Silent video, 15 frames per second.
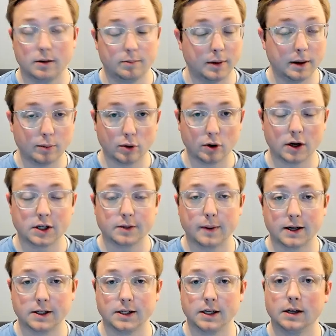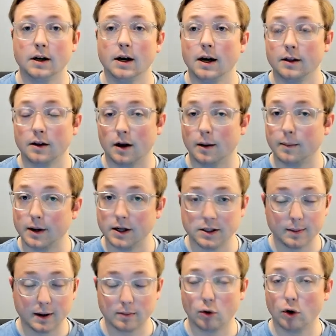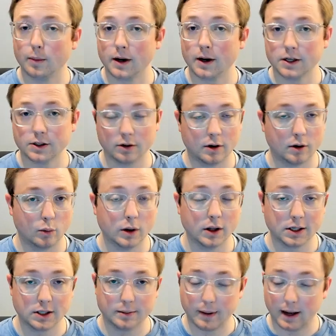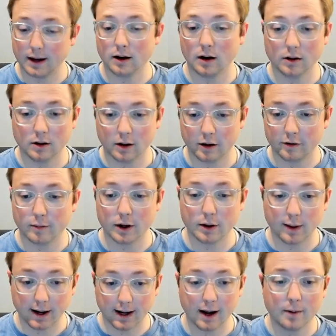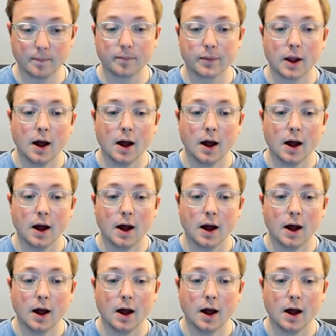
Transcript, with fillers: People are expecting the company to make more money, so they're willing to pay a lot of money right now.